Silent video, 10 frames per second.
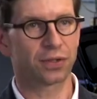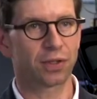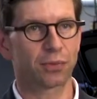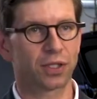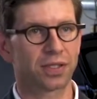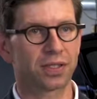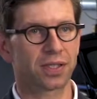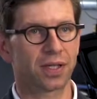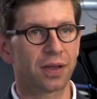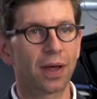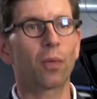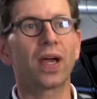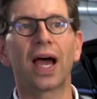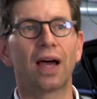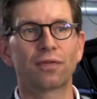descriptions that we
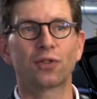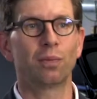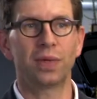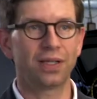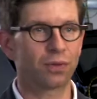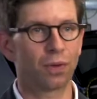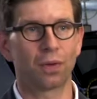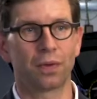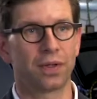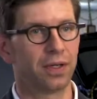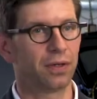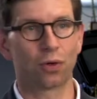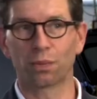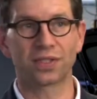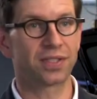have to meet, all the
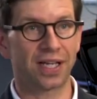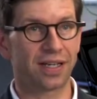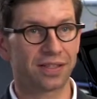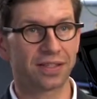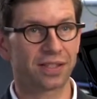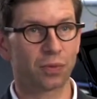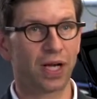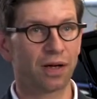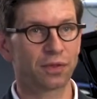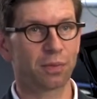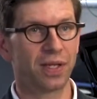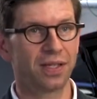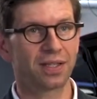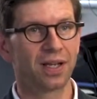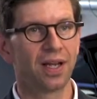norms and standards we have to
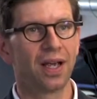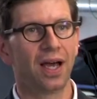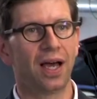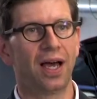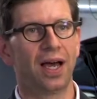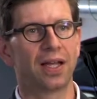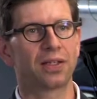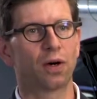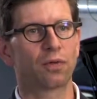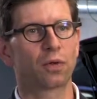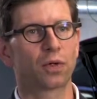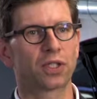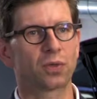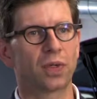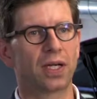meet. And of
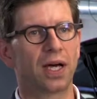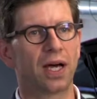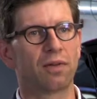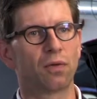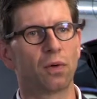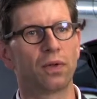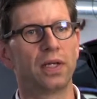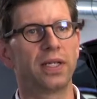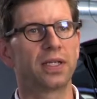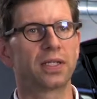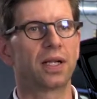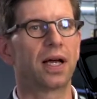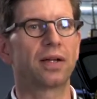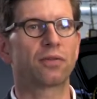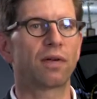course, we have all the legal
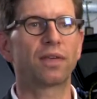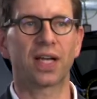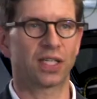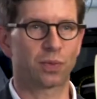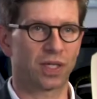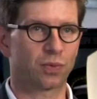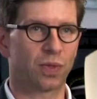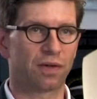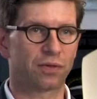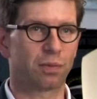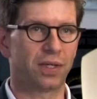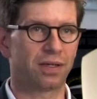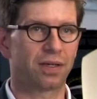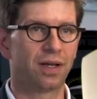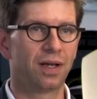uh, traffic aspects we have to meet.